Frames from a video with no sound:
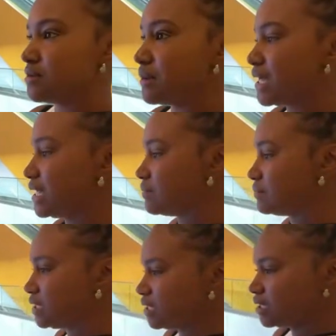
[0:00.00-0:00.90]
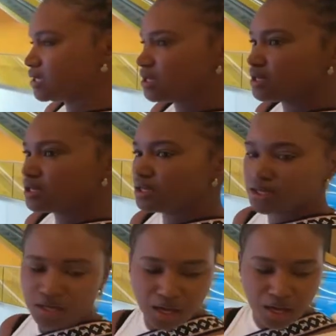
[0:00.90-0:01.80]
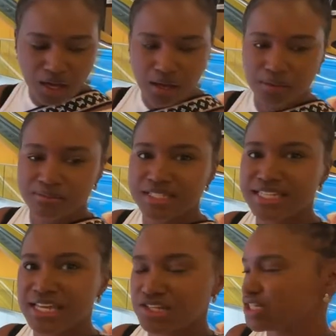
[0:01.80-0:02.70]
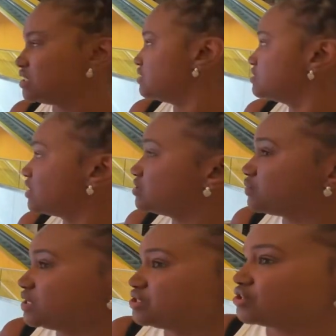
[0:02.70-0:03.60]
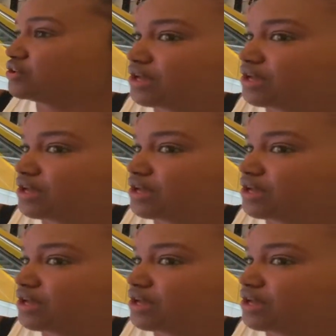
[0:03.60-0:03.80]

Miami um, station. So I just want to show you